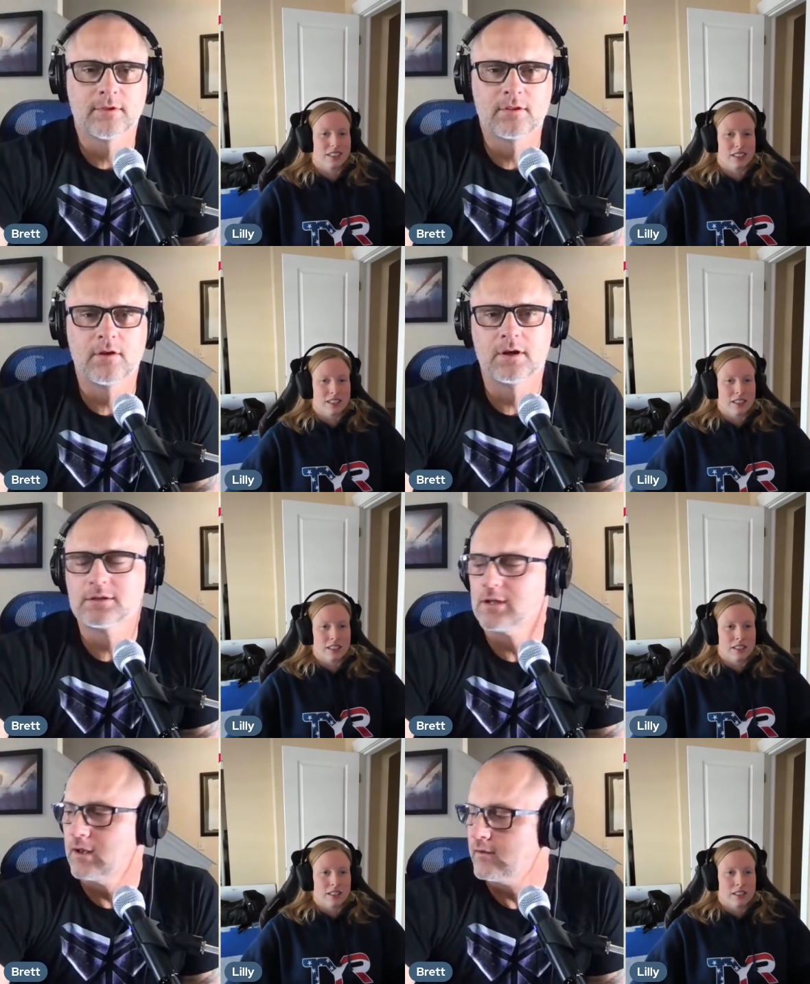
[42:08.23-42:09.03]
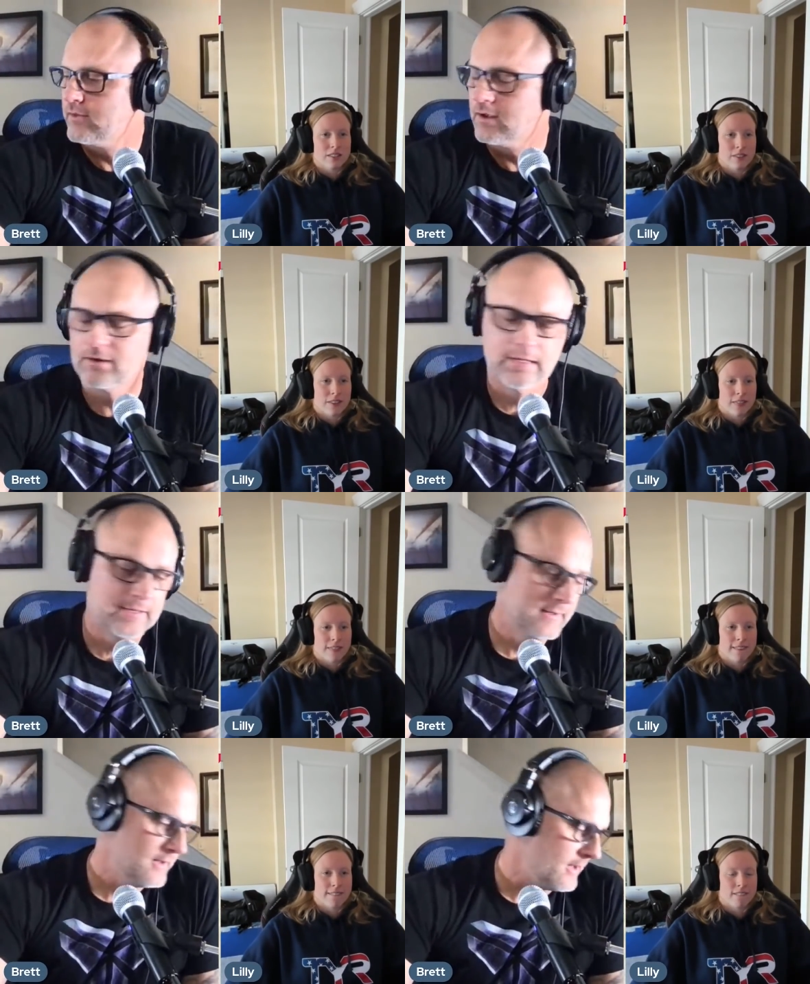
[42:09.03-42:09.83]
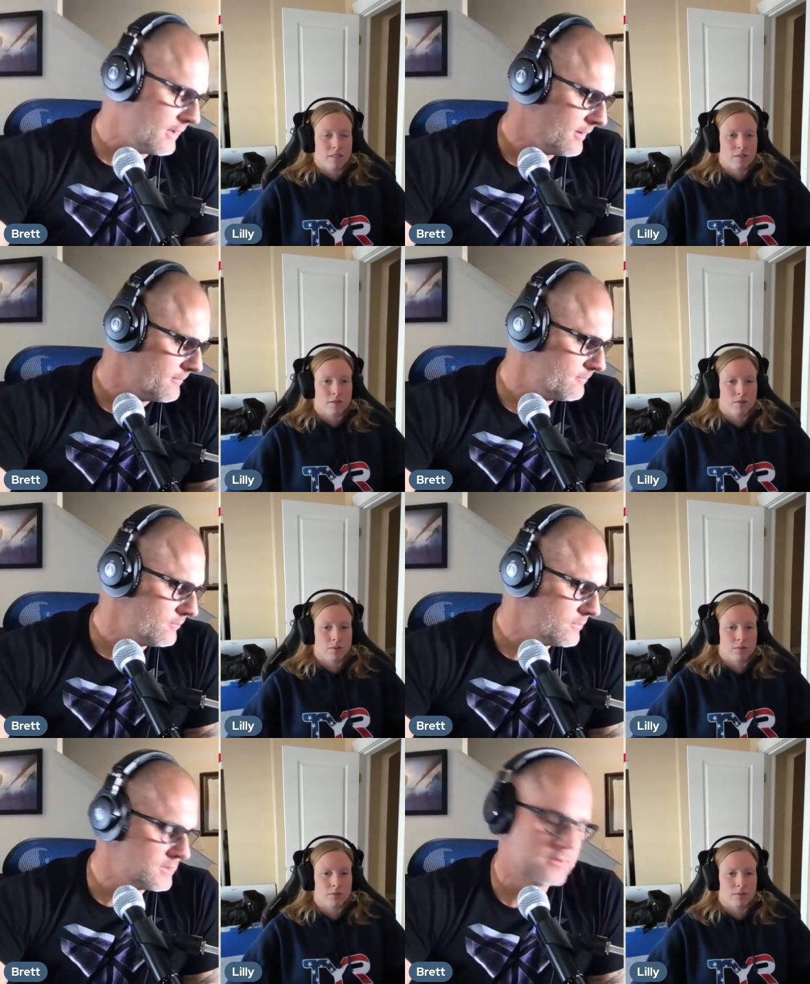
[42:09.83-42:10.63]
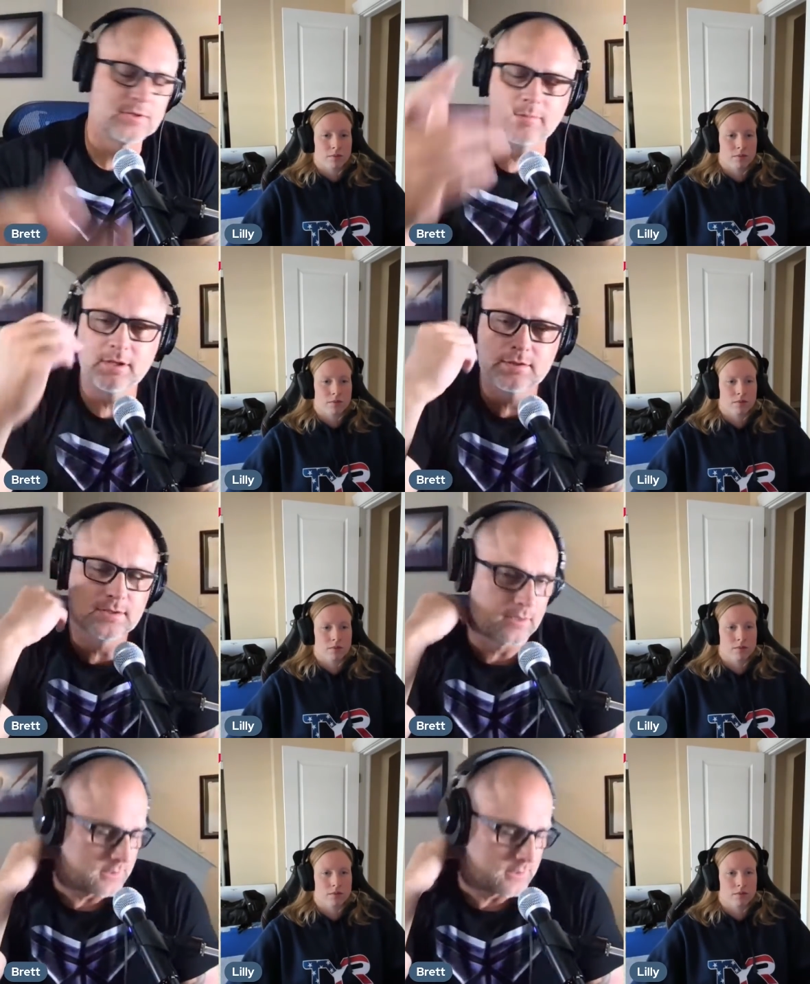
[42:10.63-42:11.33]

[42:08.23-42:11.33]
Speaker 1: Nice, I love that. Um, tell me this then.